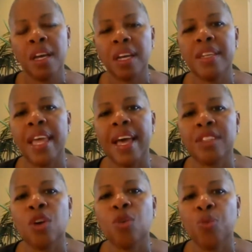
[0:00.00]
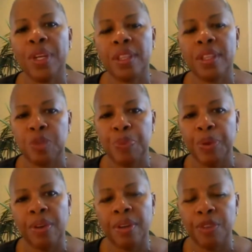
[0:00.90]
Connect with the
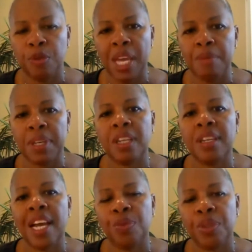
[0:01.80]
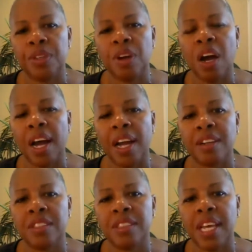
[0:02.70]
spirit of your baby, connect with your
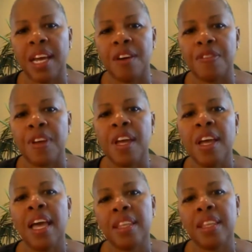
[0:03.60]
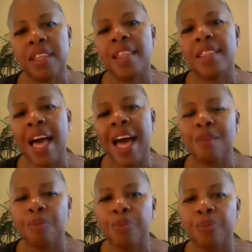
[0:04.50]
higher self, and let
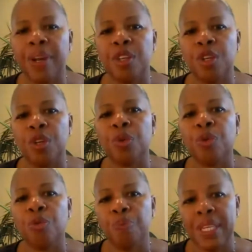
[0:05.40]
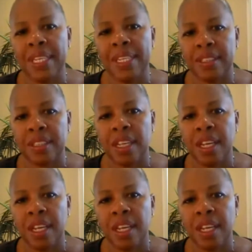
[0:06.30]
that bring you peace.